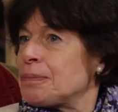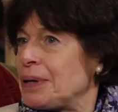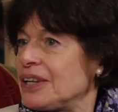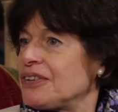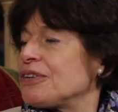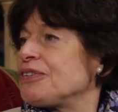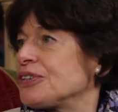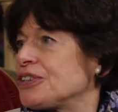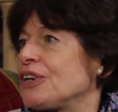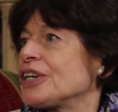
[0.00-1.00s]
depends if
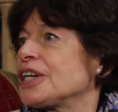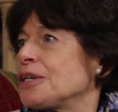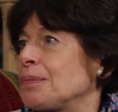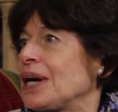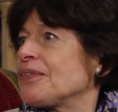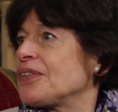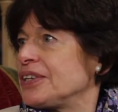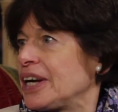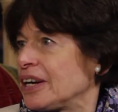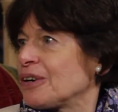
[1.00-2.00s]
you're talking about
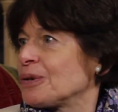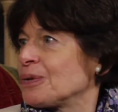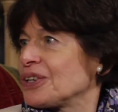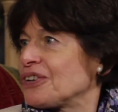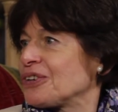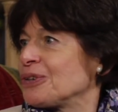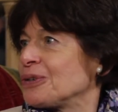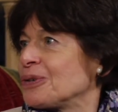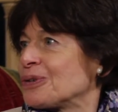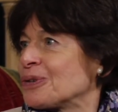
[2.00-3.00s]
the narrow
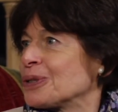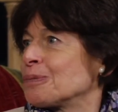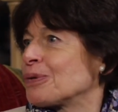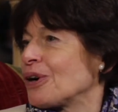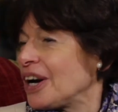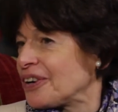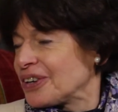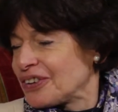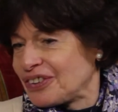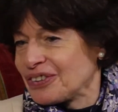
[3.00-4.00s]
issue or the
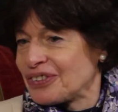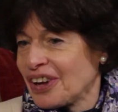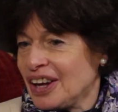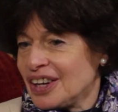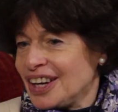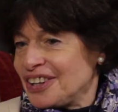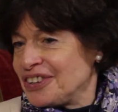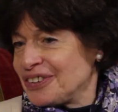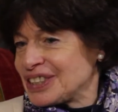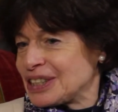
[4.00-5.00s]
broader issues.
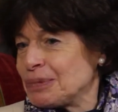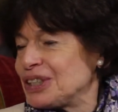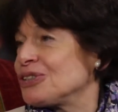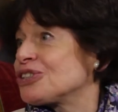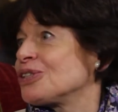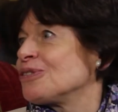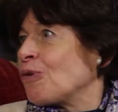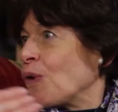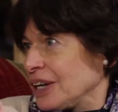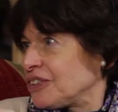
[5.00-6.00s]
You know, as somebody who's sort
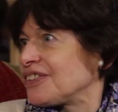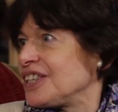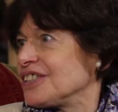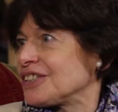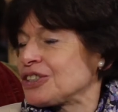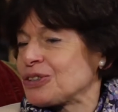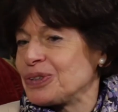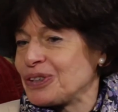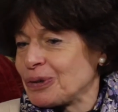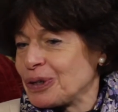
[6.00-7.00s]
of watched the
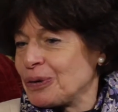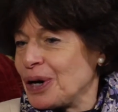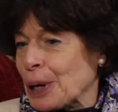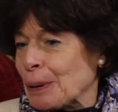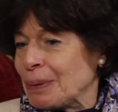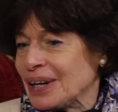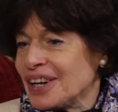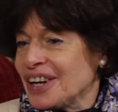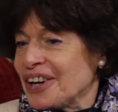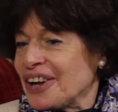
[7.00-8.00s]
industry grow up,
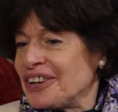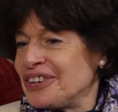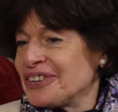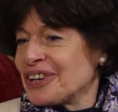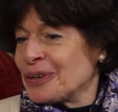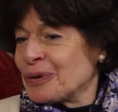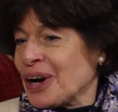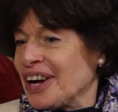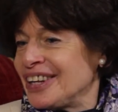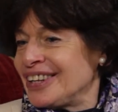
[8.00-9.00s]
you
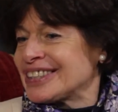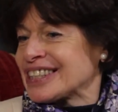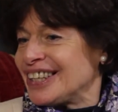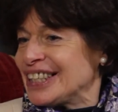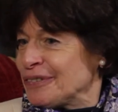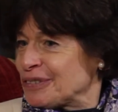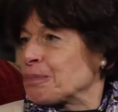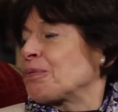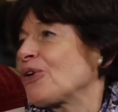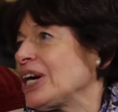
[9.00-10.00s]
know, it's kind of
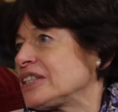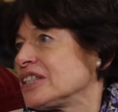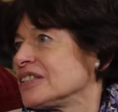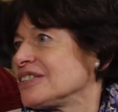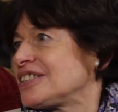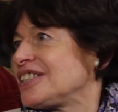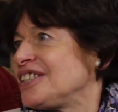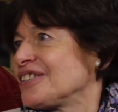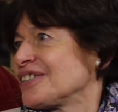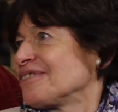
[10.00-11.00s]
depressing
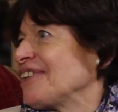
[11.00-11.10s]
to hear the